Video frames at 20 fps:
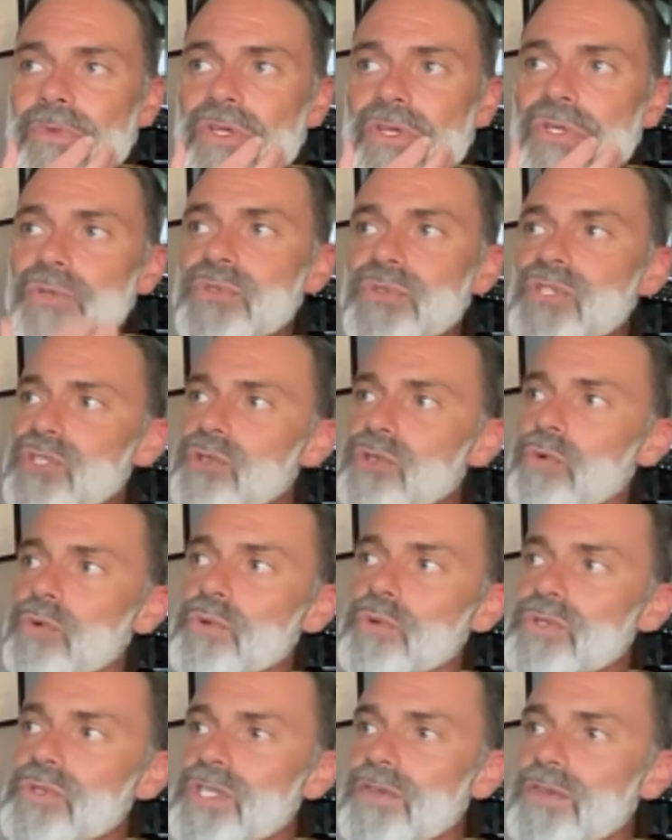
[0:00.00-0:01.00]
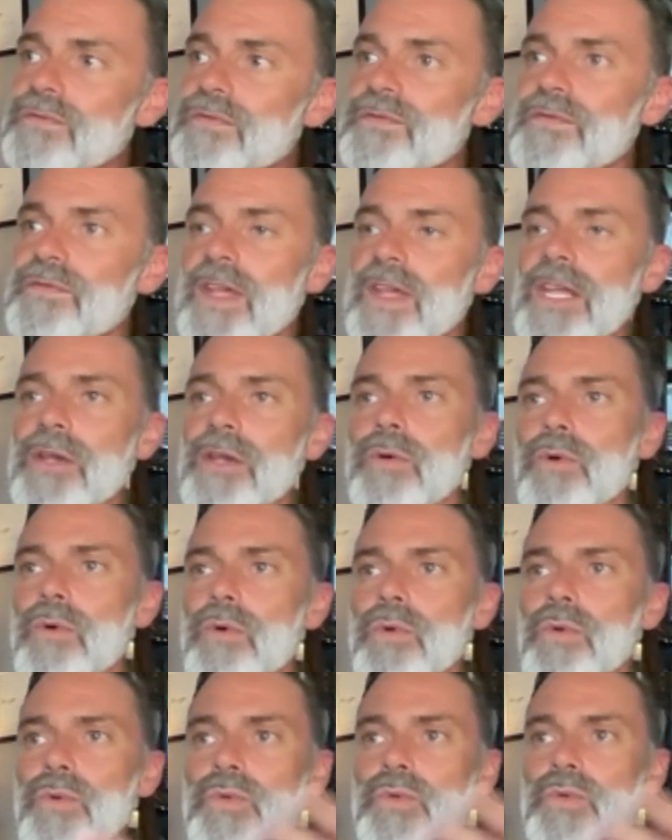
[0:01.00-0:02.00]
you sort of
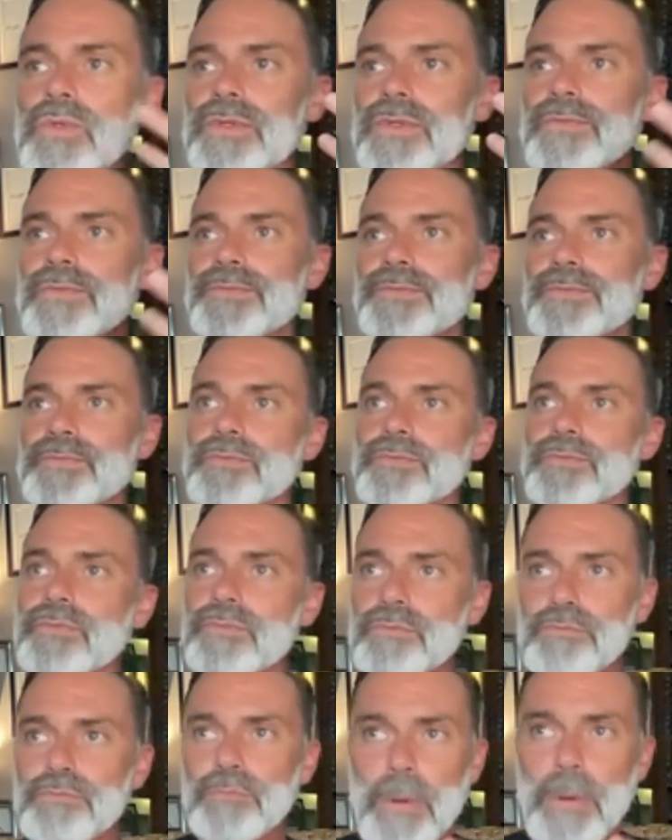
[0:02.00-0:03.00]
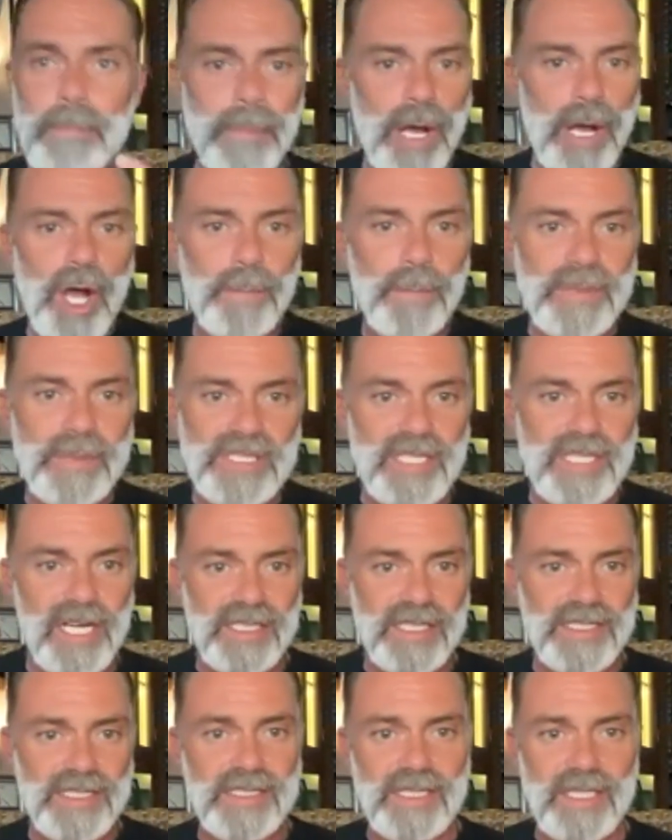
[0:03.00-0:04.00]
feel
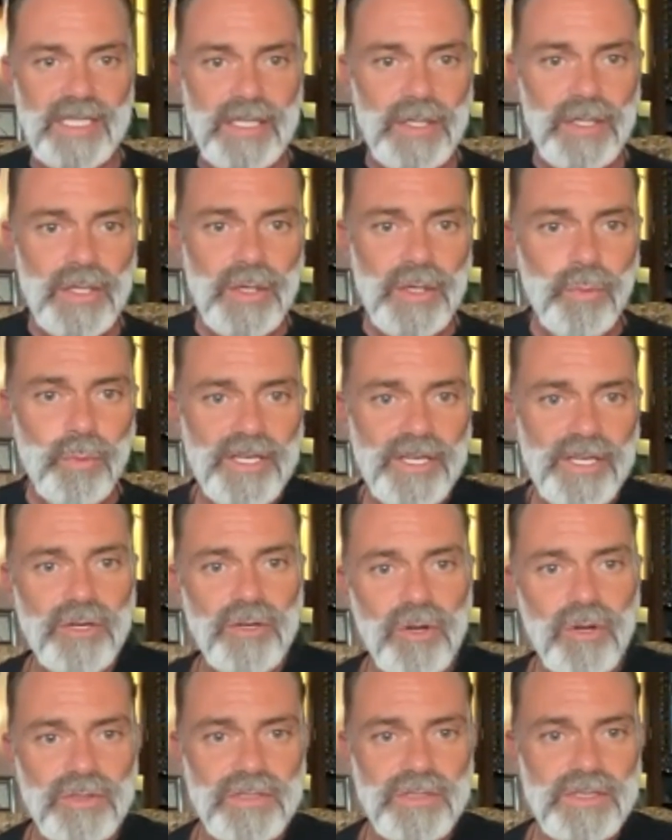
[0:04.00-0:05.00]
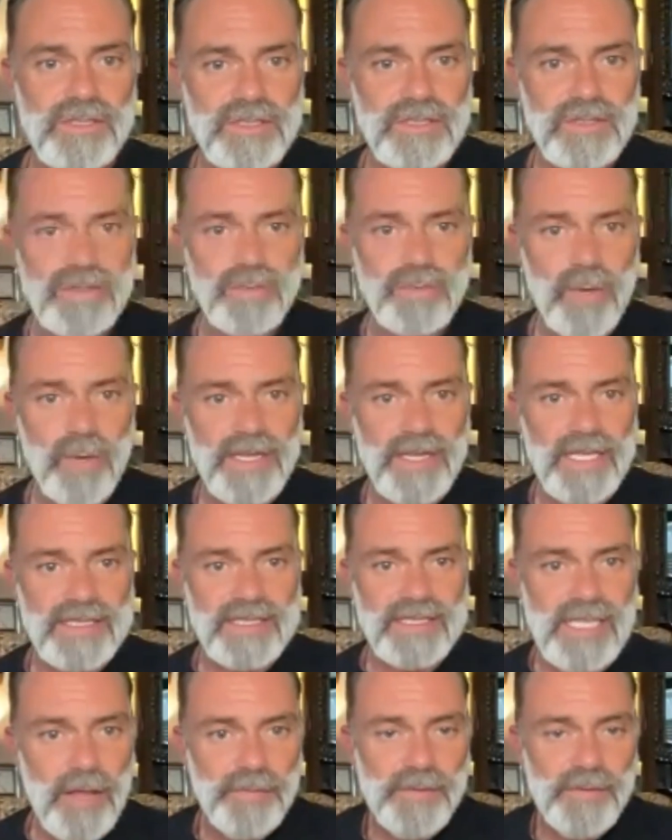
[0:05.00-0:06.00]
purposeless when there's
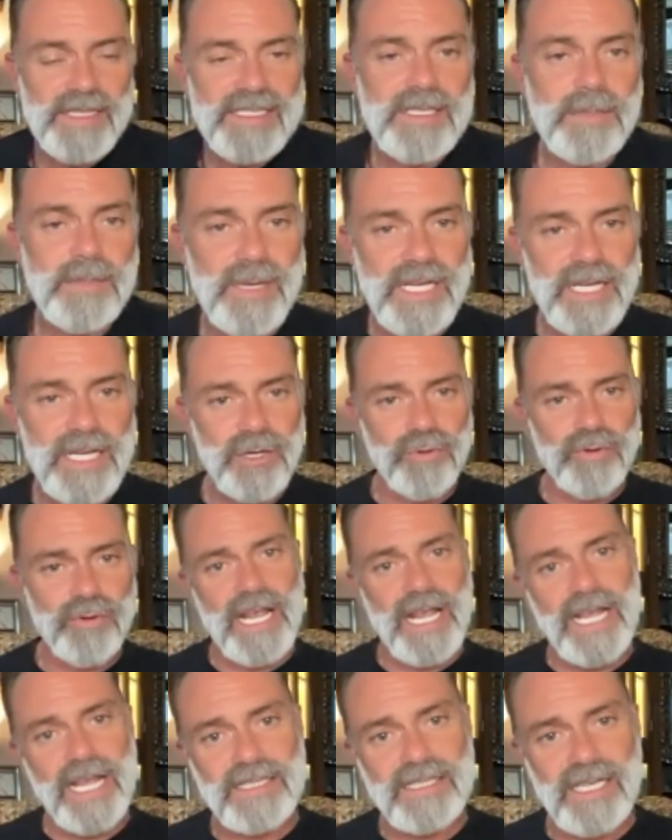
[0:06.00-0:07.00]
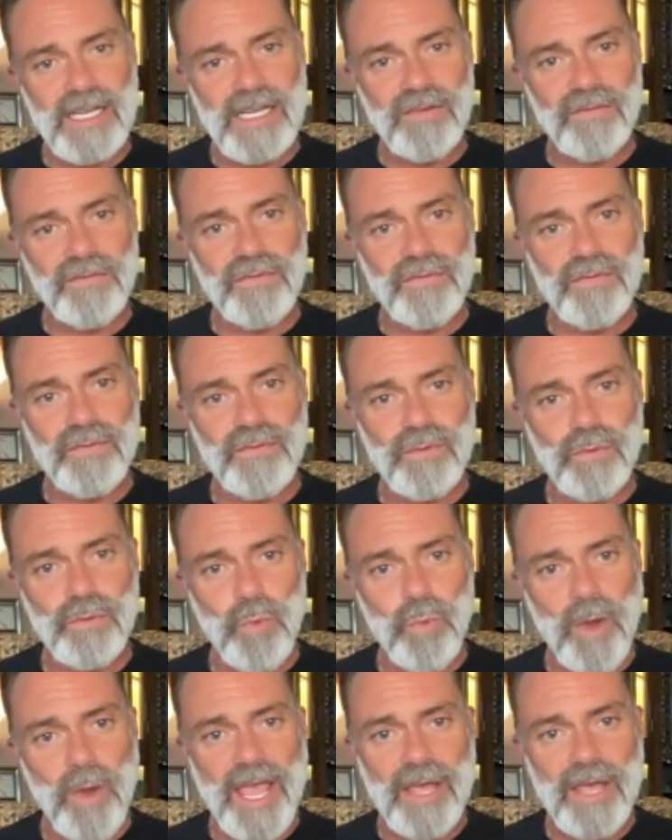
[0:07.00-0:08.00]
nothing to be creative
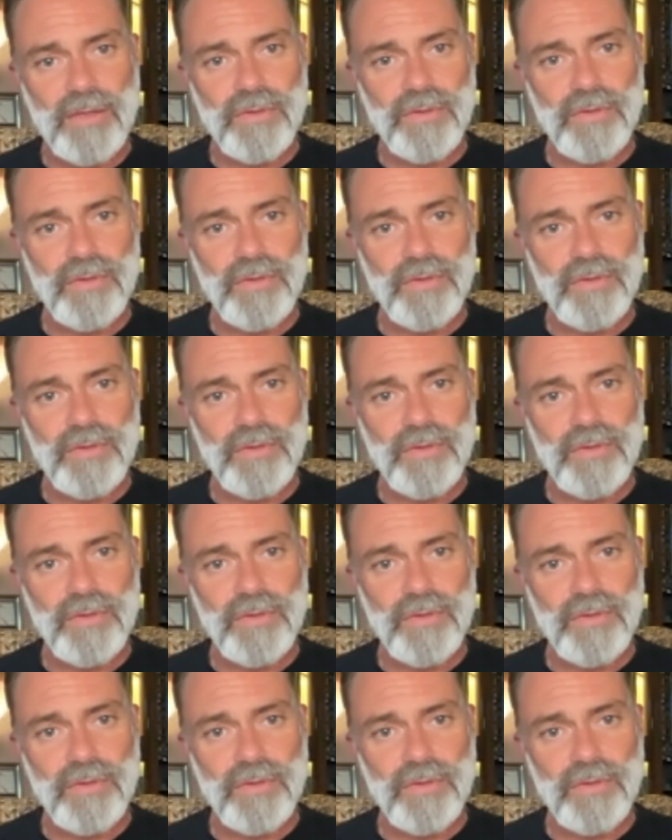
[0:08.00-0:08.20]
with.